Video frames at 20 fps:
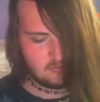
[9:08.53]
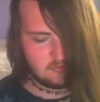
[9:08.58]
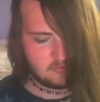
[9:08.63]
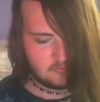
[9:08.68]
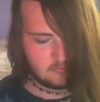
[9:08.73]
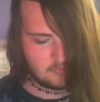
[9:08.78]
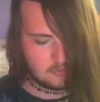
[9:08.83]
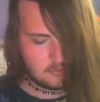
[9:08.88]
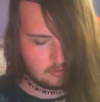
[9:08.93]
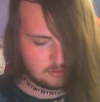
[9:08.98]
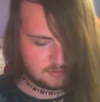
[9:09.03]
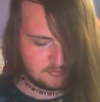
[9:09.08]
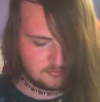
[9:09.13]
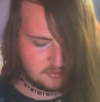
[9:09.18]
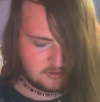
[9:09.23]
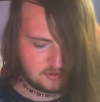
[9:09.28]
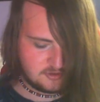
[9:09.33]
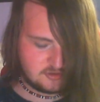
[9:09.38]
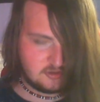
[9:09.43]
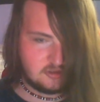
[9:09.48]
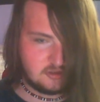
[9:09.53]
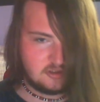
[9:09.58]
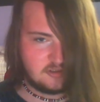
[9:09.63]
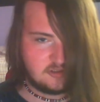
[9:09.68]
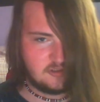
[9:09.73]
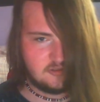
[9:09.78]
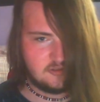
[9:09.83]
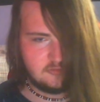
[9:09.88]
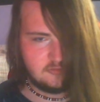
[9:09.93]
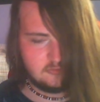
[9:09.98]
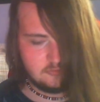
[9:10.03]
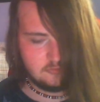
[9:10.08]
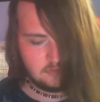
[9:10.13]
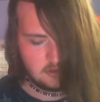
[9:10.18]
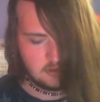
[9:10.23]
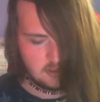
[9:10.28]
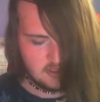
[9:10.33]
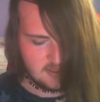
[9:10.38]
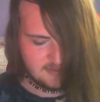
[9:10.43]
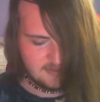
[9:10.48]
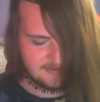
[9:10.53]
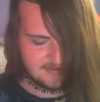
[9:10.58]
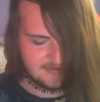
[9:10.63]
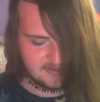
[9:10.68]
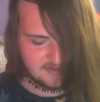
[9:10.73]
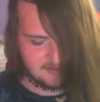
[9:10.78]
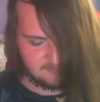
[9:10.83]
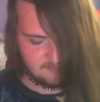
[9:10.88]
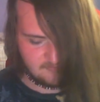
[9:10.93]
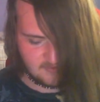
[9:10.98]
to know where the pulse points are. Yeah, you